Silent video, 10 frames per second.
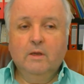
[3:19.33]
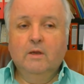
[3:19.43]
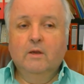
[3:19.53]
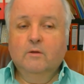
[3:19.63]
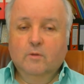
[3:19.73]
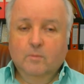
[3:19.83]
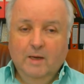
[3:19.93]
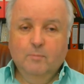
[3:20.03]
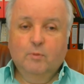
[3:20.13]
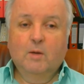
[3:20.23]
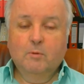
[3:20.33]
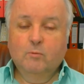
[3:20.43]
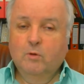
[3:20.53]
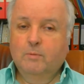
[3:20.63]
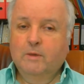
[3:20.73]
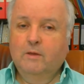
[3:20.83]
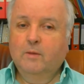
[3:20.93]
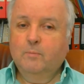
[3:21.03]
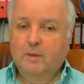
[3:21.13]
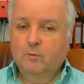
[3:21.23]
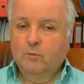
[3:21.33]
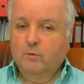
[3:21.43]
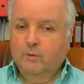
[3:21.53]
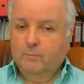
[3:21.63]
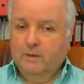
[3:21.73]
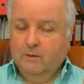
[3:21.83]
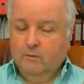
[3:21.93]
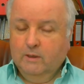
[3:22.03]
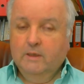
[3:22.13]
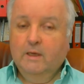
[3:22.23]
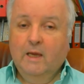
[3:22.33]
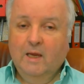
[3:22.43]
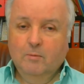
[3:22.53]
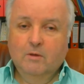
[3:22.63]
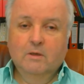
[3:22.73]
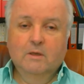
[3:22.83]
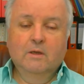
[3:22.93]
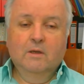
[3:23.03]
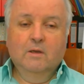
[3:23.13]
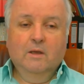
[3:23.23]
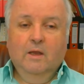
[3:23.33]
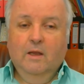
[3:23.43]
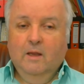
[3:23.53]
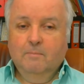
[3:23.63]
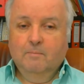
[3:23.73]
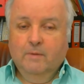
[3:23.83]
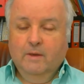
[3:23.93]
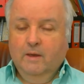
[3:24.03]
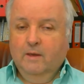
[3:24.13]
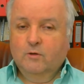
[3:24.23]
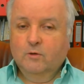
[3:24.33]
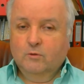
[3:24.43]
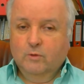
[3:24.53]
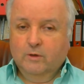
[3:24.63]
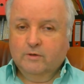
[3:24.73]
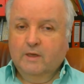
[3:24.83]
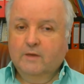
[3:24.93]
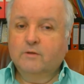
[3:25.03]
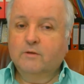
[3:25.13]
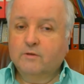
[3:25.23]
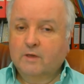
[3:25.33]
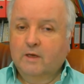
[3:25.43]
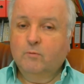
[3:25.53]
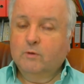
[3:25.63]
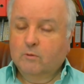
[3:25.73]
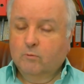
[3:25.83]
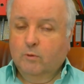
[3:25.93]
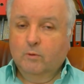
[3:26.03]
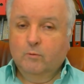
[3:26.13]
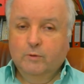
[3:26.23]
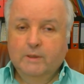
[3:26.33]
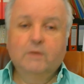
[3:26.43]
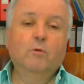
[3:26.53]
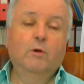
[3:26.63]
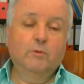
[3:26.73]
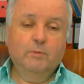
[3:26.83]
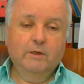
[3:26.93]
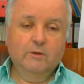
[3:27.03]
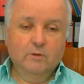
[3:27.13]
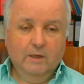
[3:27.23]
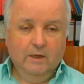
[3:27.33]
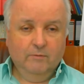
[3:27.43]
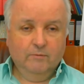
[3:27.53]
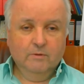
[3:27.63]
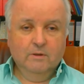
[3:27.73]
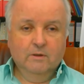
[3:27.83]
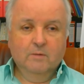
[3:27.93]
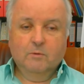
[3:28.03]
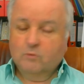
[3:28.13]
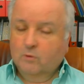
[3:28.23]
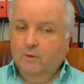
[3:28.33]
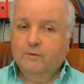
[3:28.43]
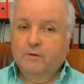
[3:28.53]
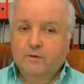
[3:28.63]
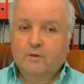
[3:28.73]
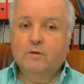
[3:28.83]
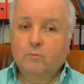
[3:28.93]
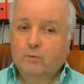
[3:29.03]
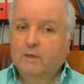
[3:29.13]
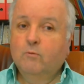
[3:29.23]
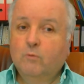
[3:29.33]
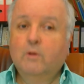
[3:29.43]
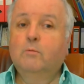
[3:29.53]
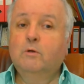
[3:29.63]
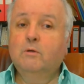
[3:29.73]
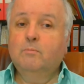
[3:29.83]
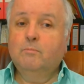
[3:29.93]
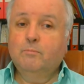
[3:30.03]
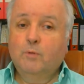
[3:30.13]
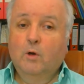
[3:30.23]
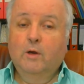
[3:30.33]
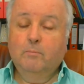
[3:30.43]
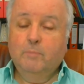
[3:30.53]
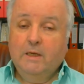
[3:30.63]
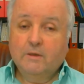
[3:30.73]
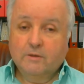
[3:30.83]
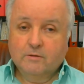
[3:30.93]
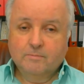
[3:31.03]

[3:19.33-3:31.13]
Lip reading: So the main problem will be that people will not be really able to access this state, what they really want to bring to life, because this is a really vulnerable piece.